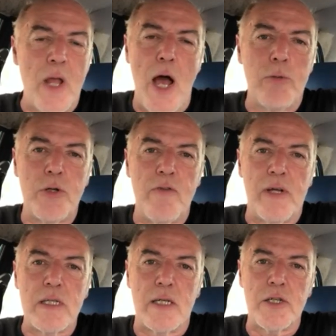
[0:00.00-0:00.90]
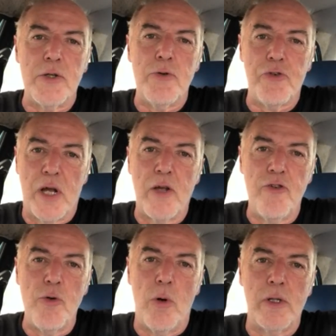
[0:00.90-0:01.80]
Absolutely fantastic news that I can
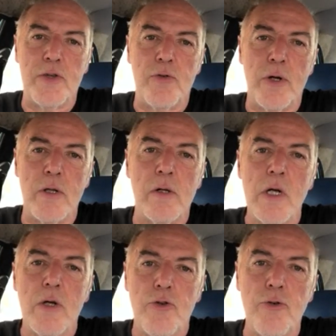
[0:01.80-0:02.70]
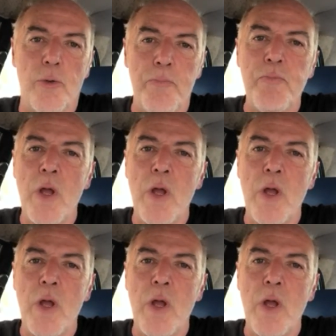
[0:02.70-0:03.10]
do all this for you, though. So,